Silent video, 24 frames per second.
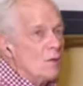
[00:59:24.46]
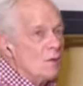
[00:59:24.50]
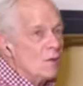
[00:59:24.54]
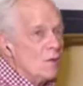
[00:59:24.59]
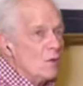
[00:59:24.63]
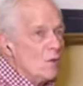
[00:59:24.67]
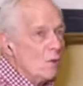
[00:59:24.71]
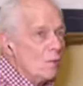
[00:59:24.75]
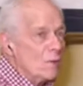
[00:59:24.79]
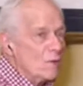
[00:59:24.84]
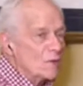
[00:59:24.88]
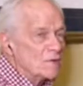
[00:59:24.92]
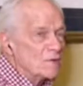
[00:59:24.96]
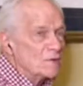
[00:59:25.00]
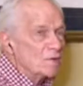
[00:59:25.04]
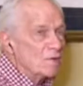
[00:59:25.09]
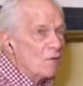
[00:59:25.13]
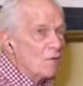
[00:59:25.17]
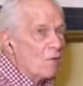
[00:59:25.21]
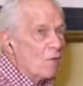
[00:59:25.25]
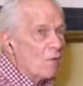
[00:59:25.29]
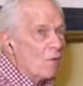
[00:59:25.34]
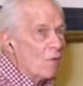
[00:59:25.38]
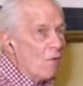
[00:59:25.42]
Here is
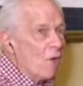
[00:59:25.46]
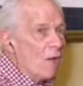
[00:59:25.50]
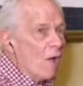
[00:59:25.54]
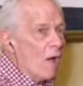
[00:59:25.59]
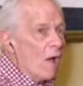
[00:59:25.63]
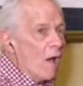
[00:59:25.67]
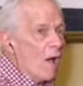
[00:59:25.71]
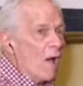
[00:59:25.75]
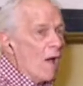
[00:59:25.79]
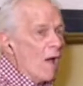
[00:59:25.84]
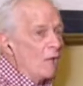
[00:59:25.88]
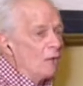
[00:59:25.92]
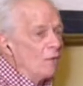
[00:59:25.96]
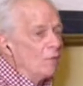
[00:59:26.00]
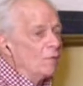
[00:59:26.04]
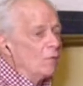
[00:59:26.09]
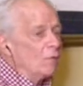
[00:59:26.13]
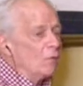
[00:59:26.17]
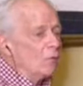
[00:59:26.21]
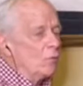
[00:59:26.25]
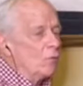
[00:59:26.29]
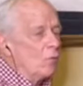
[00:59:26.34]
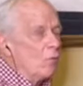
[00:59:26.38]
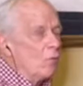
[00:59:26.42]
the
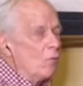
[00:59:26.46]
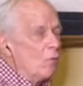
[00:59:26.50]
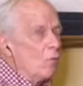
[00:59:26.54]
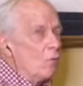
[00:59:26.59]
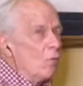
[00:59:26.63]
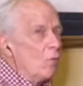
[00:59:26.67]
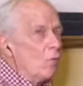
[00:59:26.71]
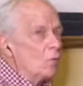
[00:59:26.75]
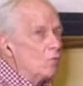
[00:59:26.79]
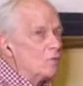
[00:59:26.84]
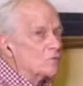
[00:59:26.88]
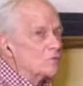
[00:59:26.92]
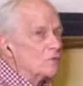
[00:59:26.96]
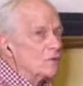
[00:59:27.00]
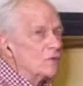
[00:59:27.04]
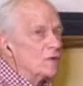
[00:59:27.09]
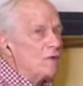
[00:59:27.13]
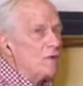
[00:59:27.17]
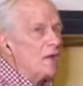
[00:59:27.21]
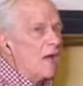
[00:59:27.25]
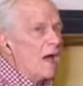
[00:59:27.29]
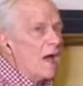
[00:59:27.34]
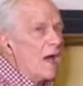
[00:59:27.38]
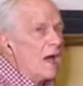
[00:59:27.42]
one whose
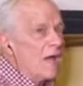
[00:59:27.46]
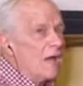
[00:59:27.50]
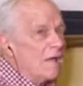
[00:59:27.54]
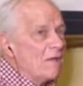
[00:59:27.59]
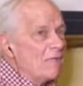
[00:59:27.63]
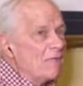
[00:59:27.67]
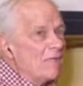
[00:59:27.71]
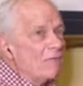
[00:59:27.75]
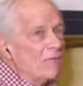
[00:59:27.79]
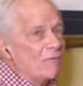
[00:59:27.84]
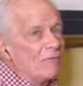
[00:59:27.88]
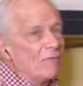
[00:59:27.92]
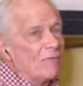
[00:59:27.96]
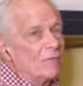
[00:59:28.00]
life